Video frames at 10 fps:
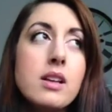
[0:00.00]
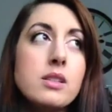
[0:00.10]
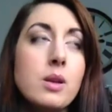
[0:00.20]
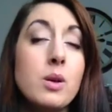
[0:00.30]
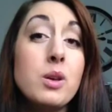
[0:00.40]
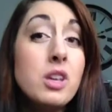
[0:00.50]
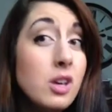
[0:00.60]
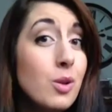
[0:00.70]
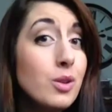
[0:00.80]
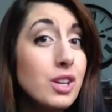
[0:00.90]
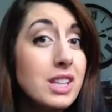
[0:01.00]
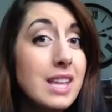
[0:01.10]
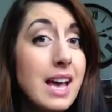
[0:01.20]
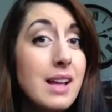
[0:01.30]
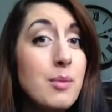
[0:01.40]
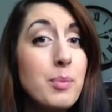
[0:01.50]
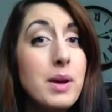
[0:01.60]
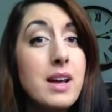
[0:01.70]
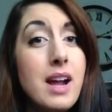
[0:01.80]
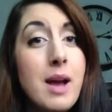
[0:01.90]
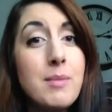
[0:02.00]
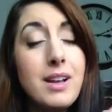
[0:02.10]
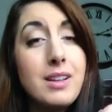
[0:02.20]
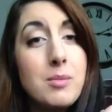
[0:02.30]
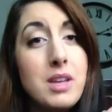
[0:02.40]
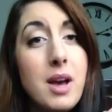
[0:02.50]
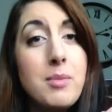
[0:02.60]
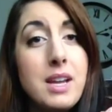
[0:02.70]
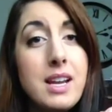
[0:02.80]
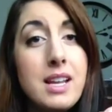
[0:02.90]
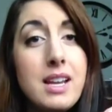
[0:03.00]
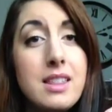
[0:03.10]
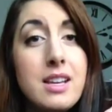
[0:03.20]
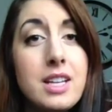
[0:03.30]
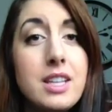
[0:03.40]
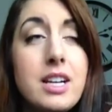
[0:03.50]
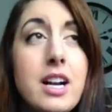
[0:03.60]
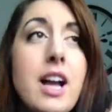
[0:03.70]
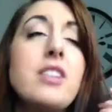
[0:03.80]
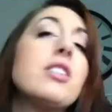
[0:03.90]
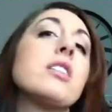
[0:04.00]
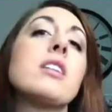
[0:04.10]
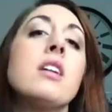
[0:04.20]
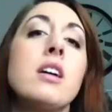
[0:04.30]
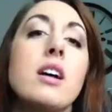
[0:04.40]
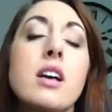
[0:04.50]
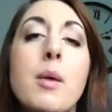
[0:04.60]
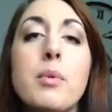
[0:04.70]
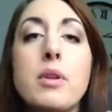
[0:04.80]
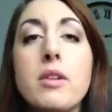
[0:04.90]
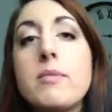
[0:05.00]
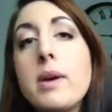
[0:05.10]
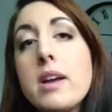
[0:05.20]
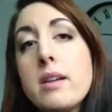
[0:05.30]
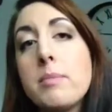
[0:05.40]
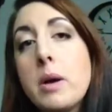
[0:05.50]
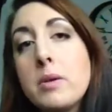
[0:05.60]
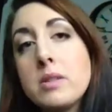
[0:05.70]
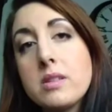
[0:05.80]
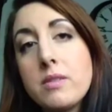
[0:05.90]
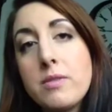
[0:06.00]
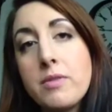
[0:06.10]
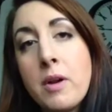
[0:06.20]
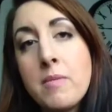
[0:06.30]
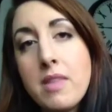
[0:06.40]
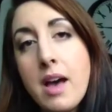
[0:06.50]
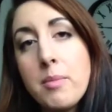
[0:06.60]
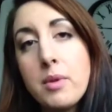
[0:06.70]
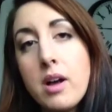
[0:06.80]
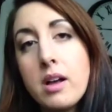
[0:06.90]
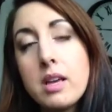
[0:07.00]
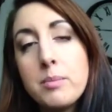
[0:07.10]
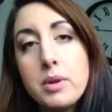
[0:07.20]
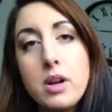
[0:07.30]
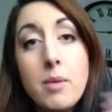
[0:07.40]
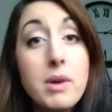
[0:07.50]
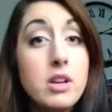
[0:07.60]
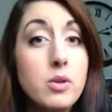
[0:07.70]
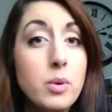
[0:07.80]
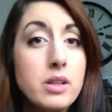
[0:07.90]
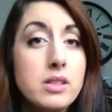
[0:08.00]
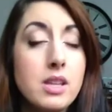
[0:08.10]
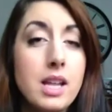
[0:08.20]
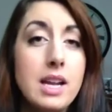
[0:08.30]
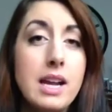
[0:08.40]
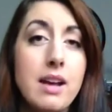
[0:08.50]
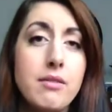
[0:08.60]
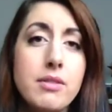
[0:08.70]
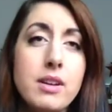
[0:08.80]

So you can go look at that, but I'm not going to be updating anything on there. I took a couple of my posts from that blog and put it on my new one so that I'd have